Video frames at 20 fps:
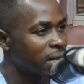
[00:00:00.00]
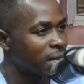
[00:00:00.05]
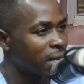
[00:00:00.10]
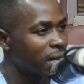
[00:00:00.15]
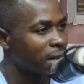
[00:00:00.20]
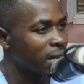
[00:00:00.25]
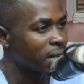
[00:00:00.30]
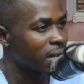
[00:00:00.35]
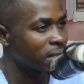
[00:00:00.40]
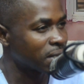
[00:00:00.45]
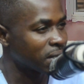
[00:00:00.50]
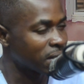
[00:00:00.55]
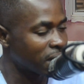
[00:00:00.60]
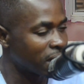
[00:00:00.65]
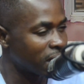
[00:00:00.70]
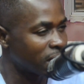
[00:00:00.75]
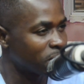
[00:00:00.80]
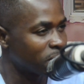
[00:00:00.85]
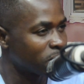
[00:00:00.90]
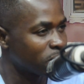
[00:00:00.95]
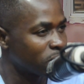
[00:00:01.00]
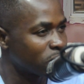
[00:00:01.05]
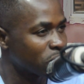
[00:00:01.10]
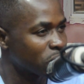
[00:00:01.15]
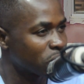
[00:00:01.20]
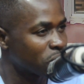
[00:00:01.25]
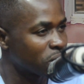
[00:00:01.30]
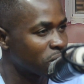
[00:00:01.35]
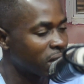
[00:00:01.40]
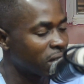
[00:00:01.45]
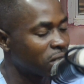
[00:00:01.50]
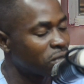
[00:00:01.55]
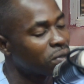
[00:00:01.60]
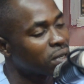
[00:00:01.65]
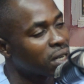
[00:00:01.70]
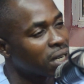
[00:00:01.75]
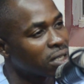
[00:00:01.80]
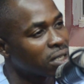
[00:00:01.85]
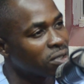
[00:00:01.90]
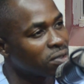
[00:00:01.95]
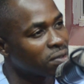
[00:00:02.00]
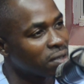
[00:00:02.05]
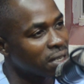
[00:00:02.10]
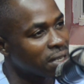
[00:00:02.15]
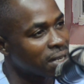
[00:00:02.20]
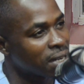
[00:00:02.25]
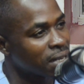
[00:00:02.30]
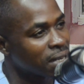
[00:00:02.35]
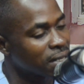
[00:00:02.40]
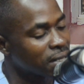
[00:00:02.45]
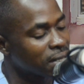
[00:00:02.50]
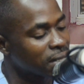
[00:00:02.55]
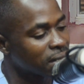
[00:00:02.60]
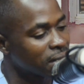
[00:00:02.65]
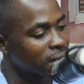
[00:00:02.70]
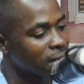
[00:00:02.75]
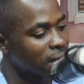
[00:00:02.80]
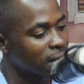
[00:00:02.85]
has come so that you can join us